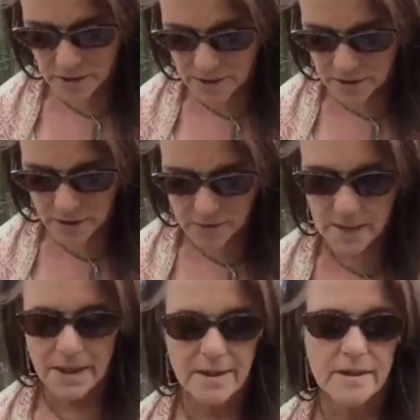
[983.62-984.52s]
in the
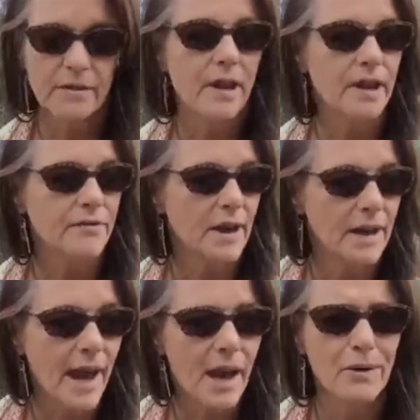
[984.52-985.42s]
circumstances of life right
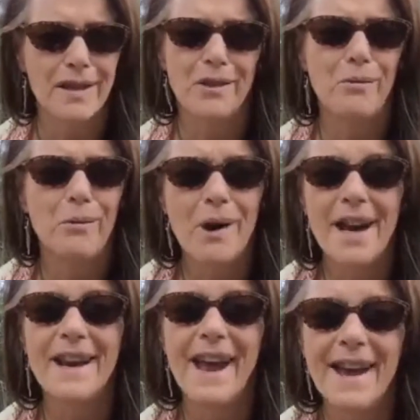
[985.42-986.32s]
now, we think,
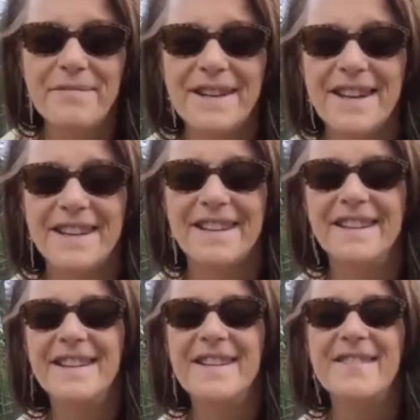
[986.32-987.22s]
what happened?
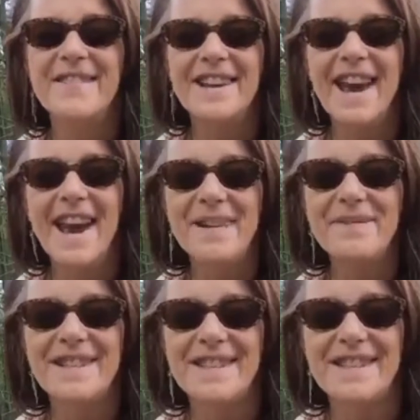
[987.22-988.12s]
What
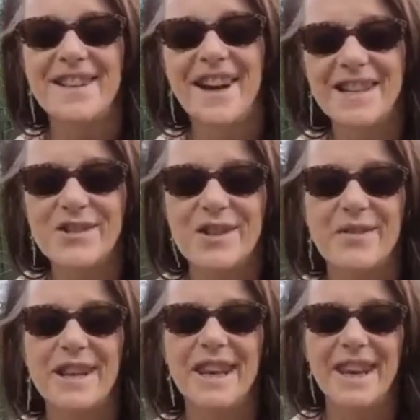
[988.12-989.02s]
happened to this country
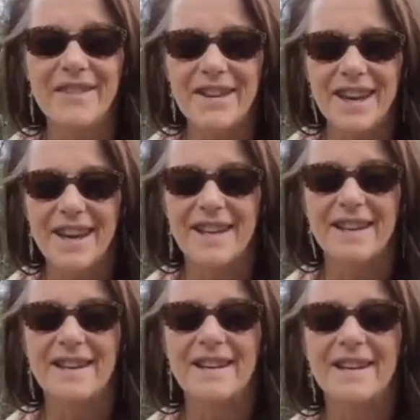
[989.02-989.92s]
we live in?
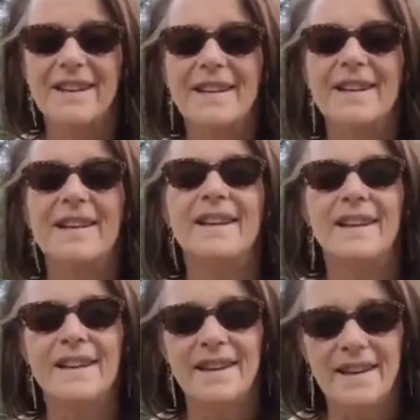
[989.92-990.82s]

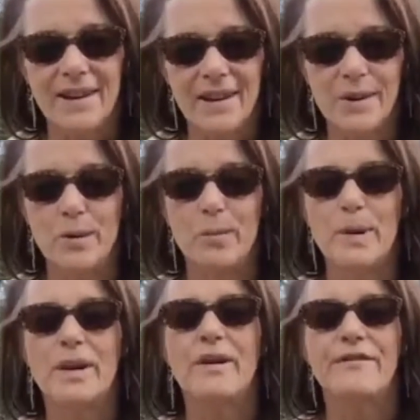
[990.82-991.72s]
Hope,
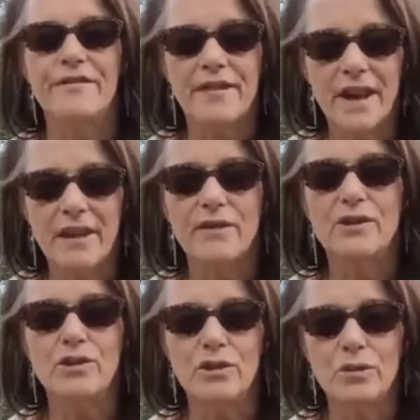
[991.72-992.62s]
faith,
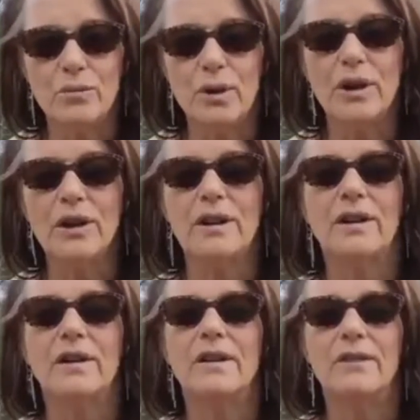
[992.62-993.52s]
do your work,
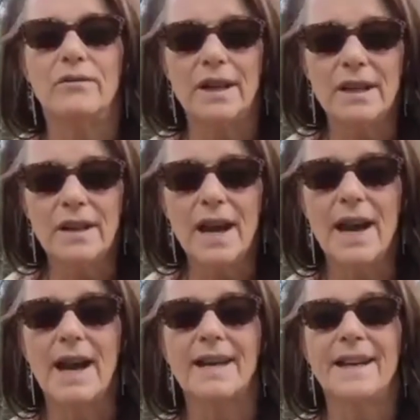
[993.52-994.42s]

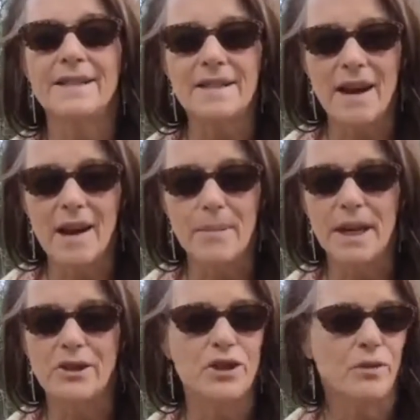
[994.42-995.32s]
realign. It's
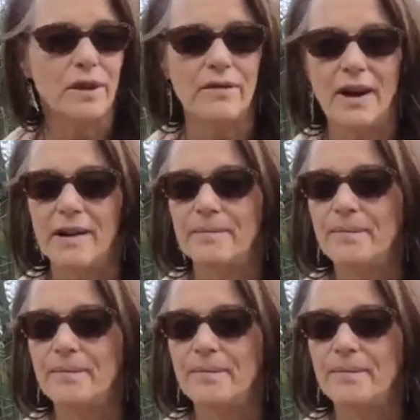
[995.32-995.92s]
coming. Don't give up.